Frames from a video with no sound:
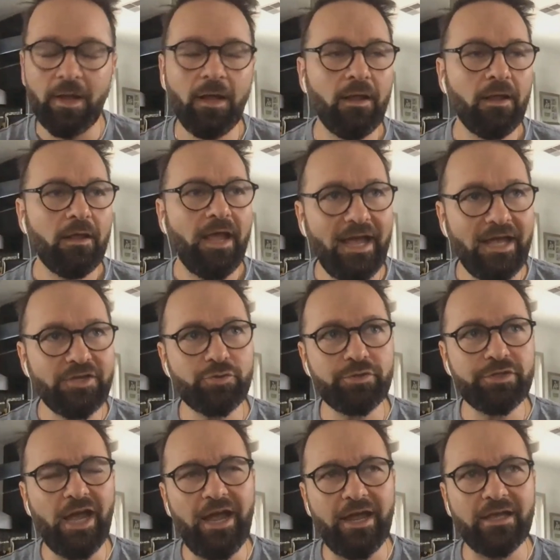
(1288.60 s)
Andrew
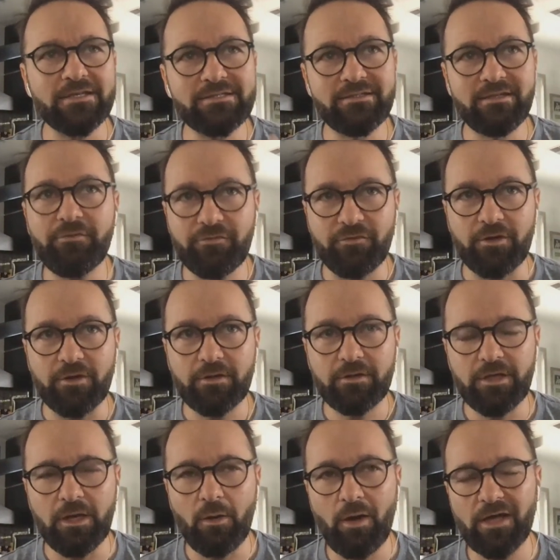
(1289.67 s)
Yang is different. You
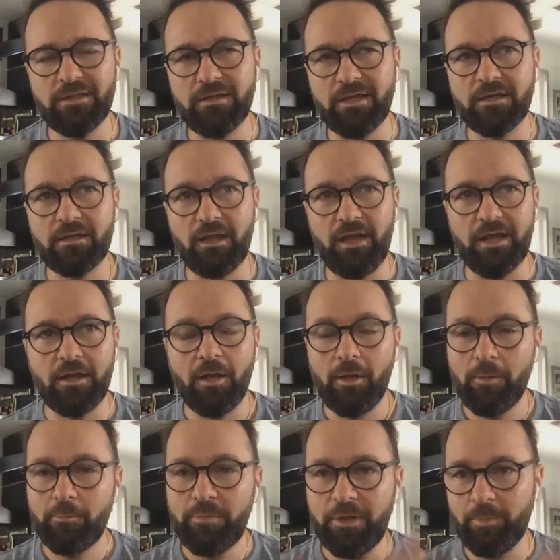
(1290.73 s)
know, I think like
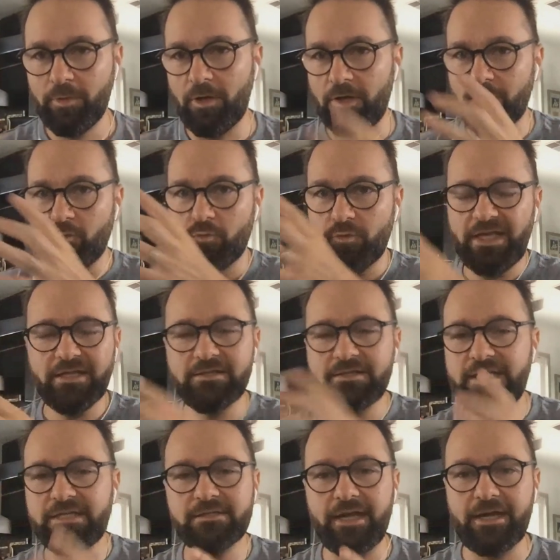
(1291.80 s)
people on he,
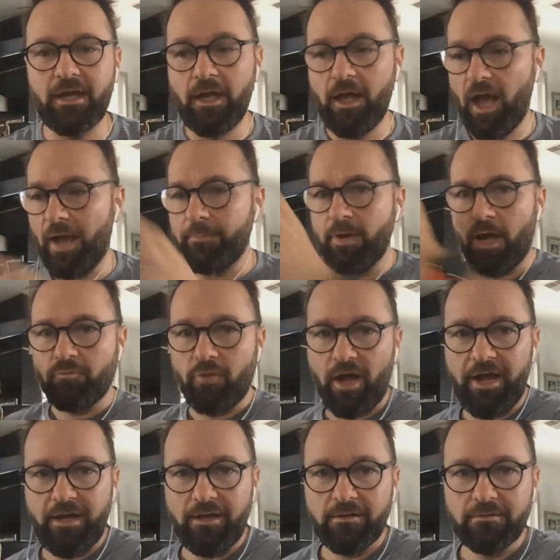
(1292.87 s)
he's like, I'm not
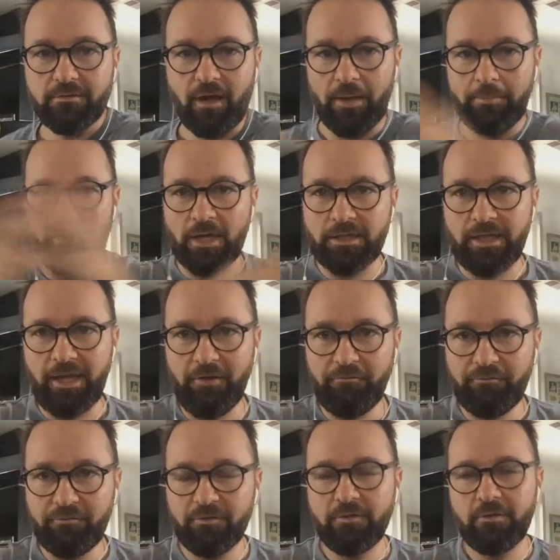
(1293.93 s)
right, I'm not
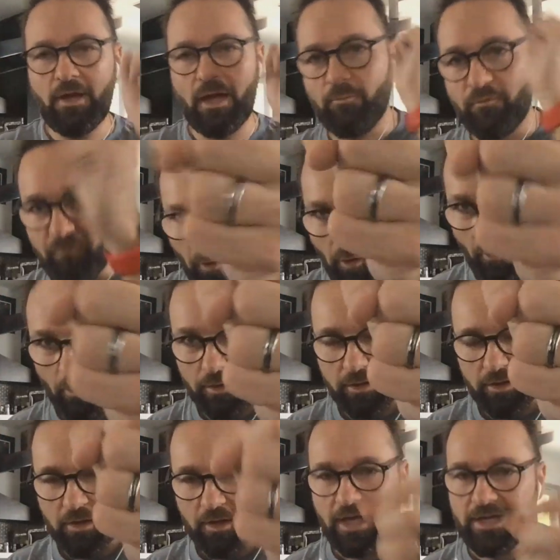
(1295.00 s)
left, I'm forward.
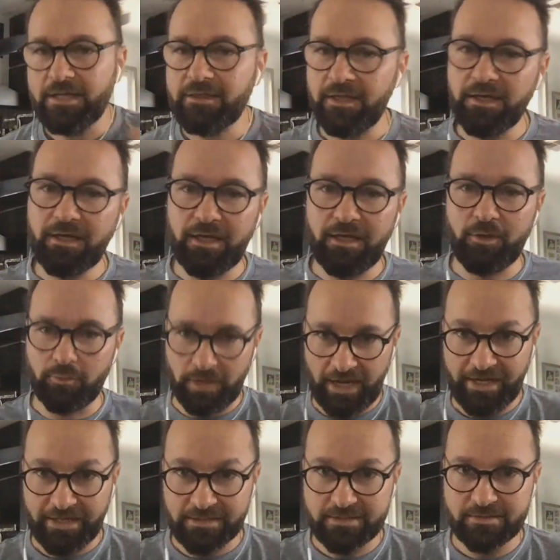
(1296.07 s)
And I think he
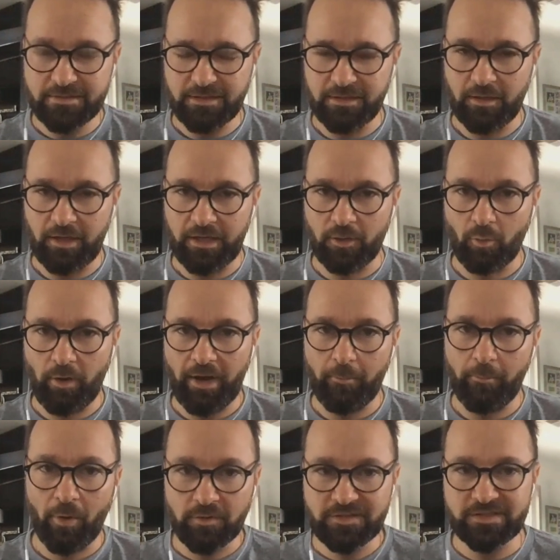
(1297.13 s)
unites in a, in a way
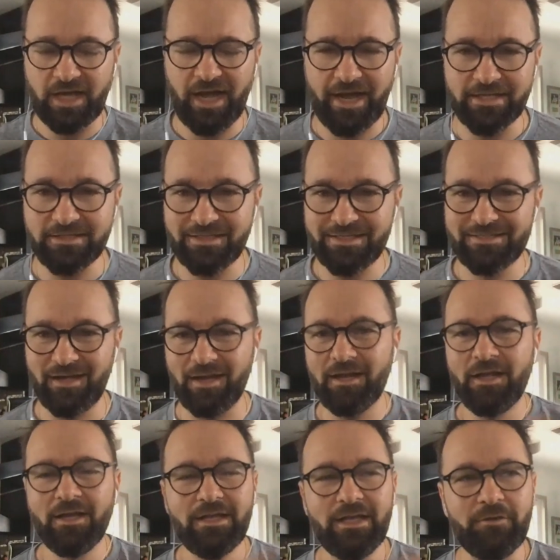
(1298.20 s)
both sides, and he's not
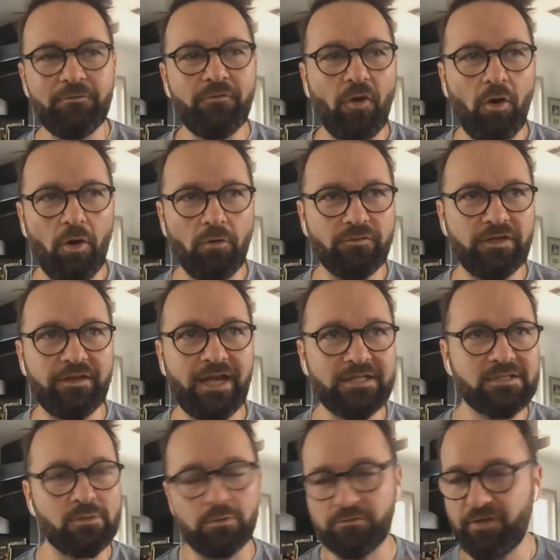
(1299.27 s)
involved in that
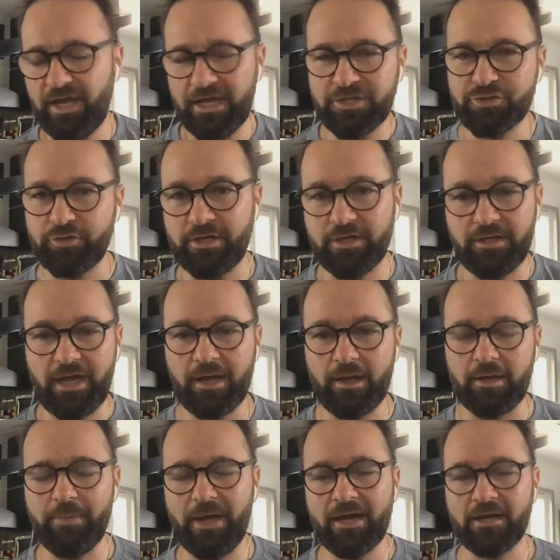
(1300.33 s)
sort of hatred and, that, and
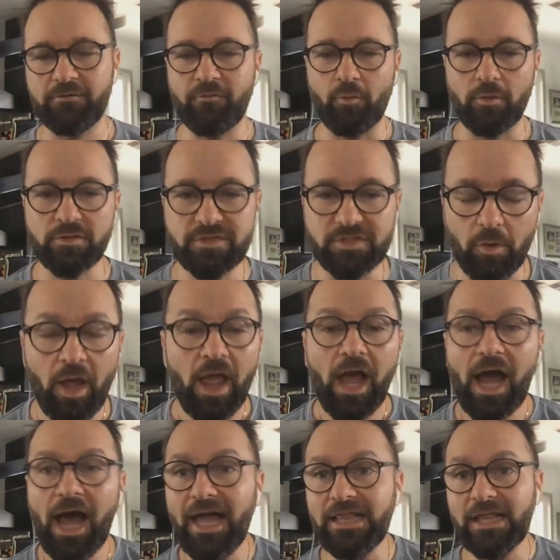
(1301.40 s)
back and forth. So
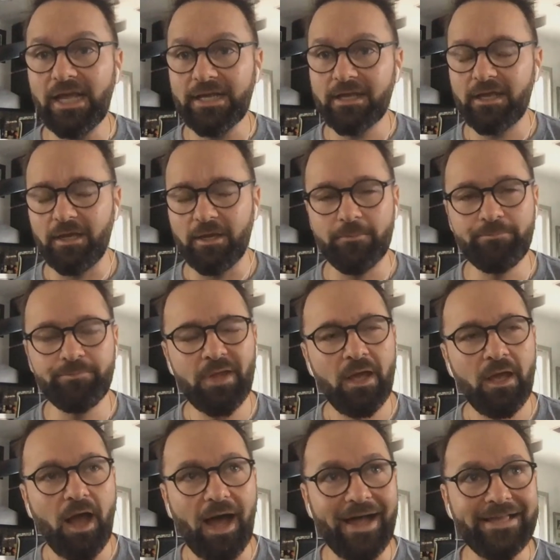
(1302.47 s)
I like him.
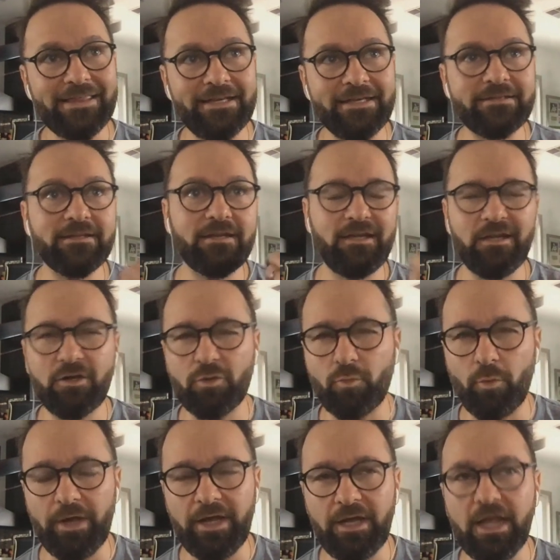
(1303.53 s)
I think that he could
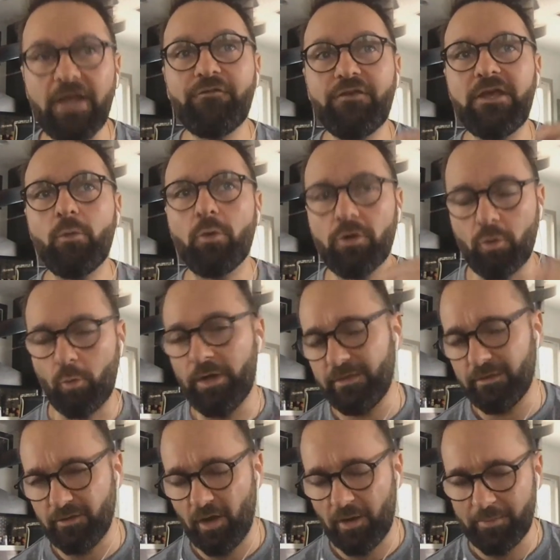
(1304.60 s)
win if he were to win the
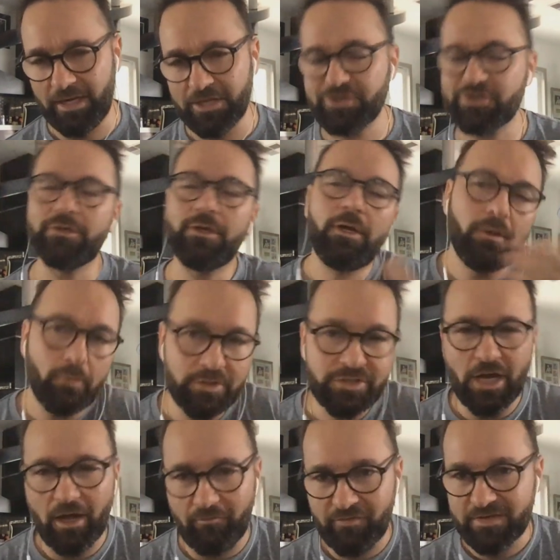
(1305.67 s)
nomination, which
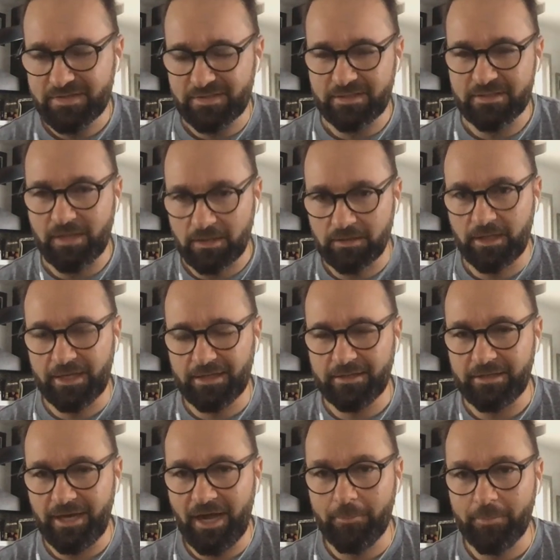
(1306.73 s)
obviously is unlikely to
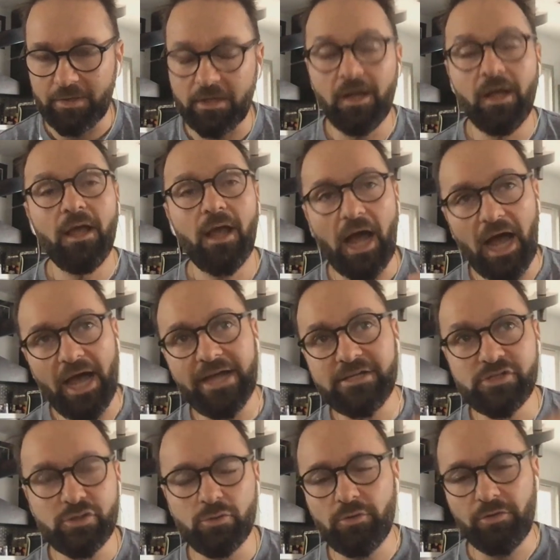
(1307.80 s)
happen. I
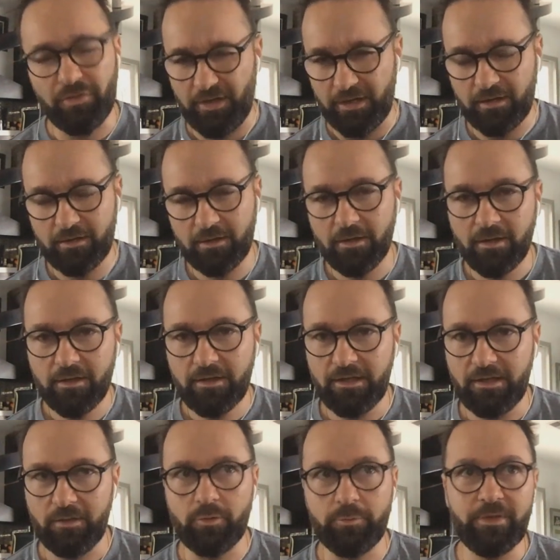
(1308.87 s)
do think he
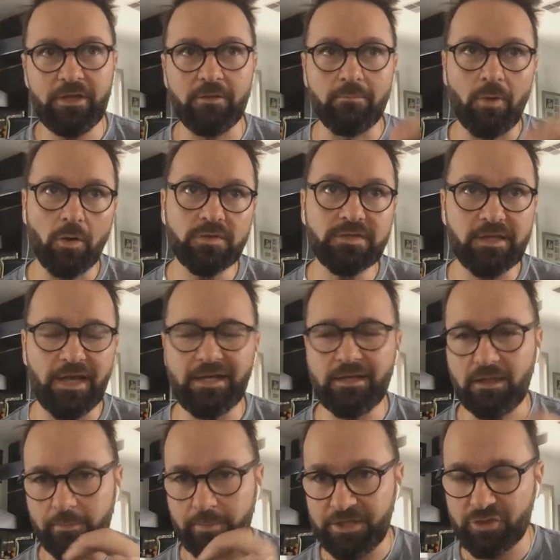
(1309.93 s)
would be the most likely
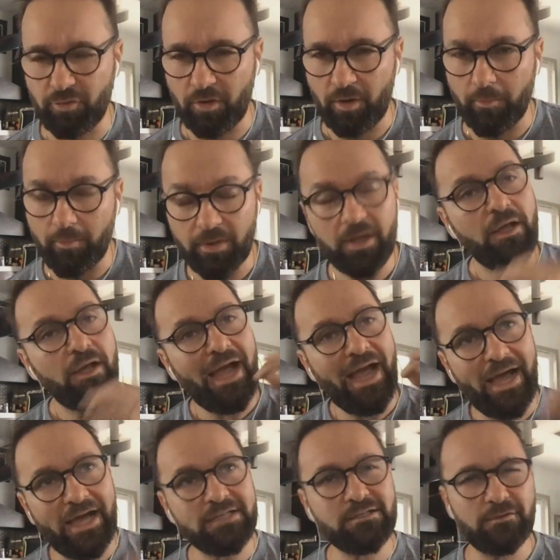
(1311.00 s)
to beat Trump.
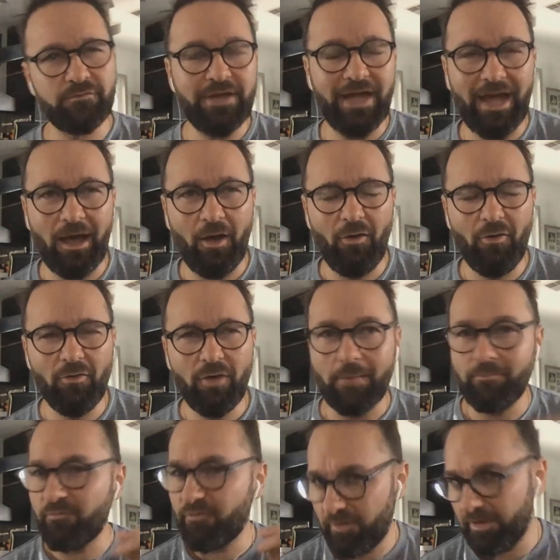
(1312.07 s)
As of now, I'm
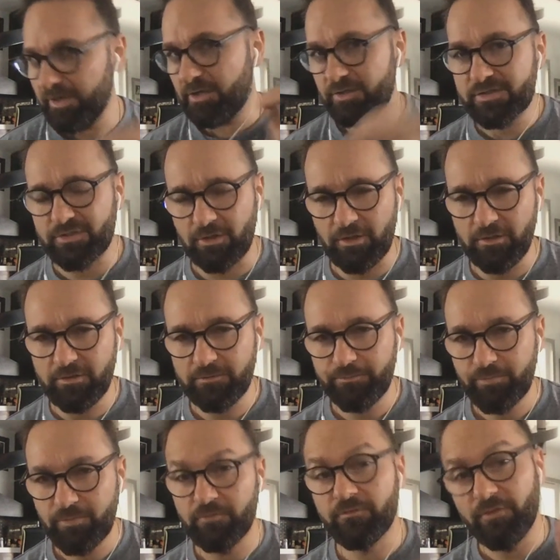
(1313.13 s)
very concerned,
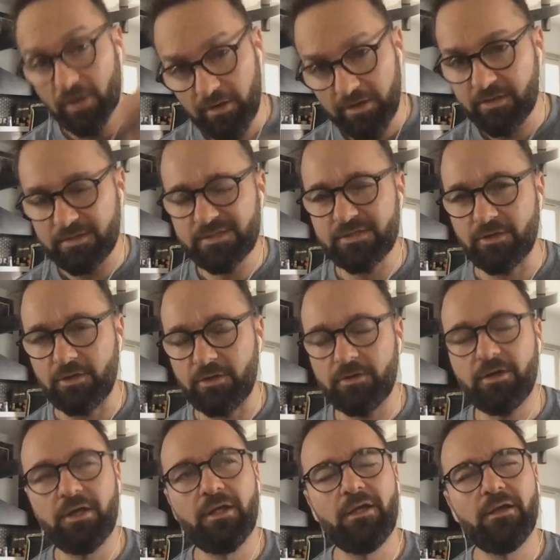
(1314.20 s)
very concerned
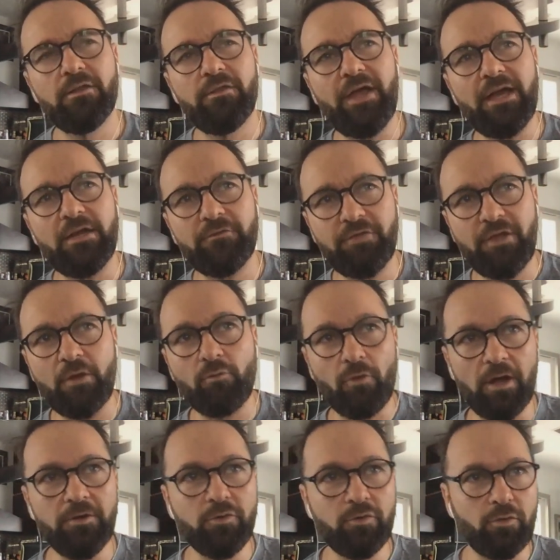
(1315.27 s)
that if they
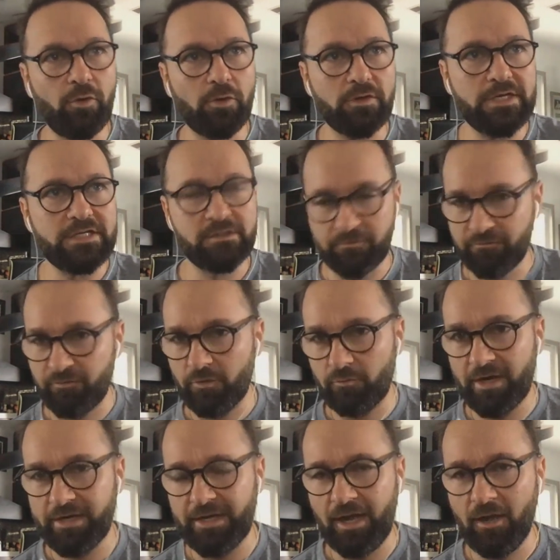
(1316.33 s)
run who are, is in the front
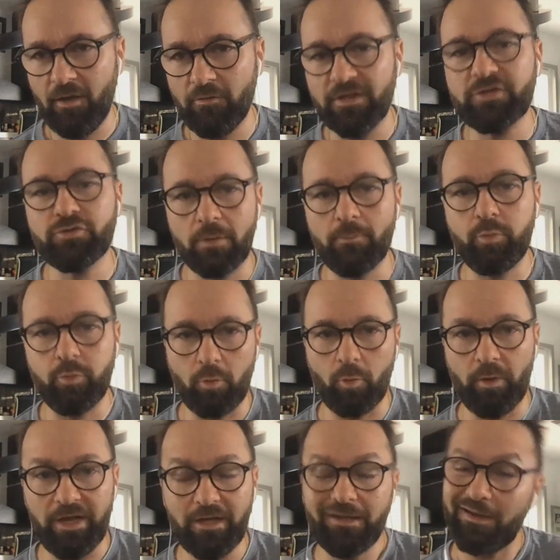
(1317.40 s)
right now, that Trump will
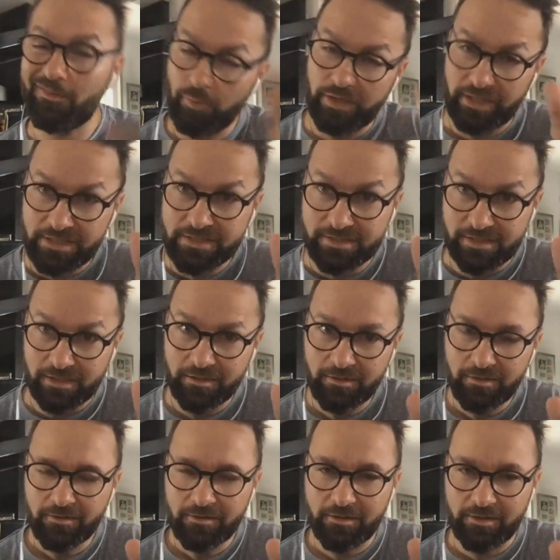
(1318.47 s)
win and win easy
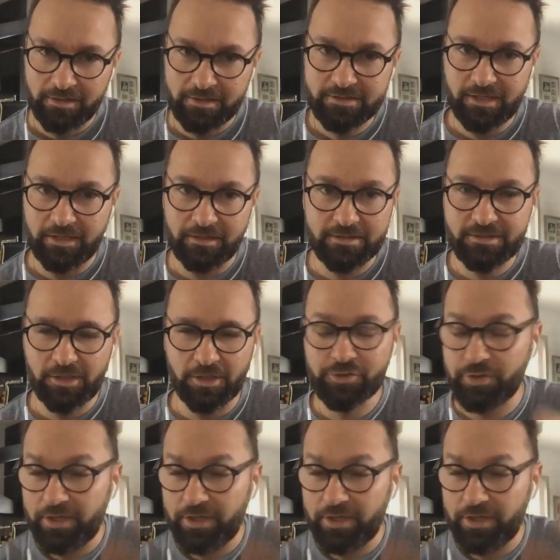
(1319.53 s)
in this in this country.